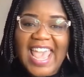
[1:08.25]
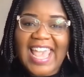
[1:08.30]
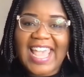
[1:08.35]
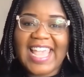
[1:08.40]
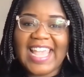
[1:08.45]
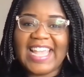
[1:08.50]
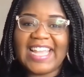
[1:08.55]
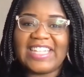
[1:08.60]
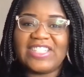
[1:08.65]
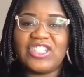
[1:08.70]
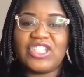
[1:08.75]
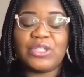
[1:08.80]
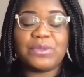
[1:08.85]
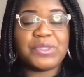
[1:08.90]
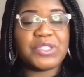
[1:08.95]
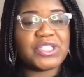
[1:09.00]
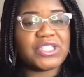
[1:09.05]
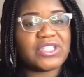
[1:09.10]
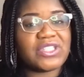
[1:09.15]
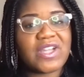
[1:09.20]
And she
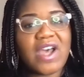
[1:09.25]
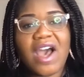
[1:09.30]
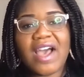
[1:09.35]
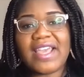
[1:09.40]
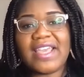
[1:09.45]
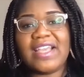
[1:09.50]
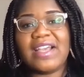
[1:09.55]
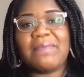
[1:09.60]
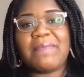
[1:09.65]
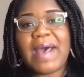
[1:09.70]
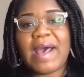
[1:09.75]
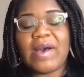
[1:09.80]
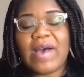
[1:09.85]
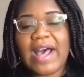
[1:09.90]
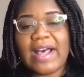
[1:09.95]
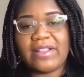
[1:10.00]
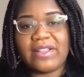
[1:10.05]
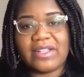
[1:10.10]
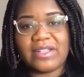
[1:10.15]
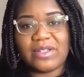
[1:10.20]
was just talking about
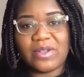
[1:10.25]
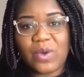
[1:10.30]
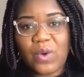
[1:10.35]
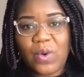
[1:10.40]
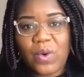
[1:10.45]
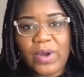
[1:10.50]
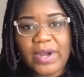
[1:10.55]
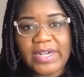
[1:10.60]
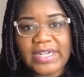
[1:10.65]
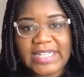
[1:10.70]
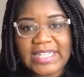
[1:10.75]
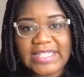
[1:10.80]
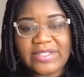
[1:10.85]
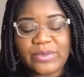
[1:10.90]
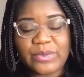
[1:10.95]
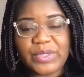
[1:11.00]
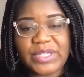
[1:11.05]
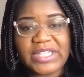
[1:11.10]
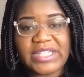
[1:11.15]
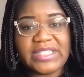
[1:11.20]
how the Lord
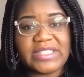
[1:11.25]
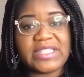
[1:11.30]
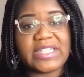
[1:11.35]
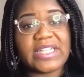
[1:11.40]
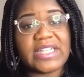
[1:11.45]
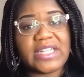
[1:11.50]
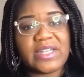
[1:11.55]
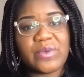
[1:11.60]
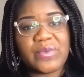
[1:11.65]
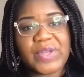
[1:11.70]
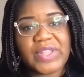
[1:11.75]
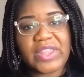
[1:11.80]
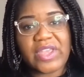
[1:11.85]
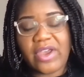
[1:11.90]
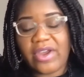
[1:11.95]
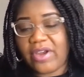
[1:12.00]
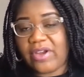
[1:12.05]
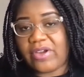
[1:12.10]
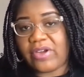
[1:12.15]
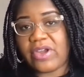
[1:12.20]
is really dealing with
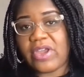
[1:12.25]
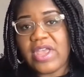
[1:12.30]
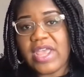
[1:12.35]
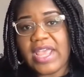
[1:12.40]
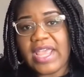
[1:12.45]
her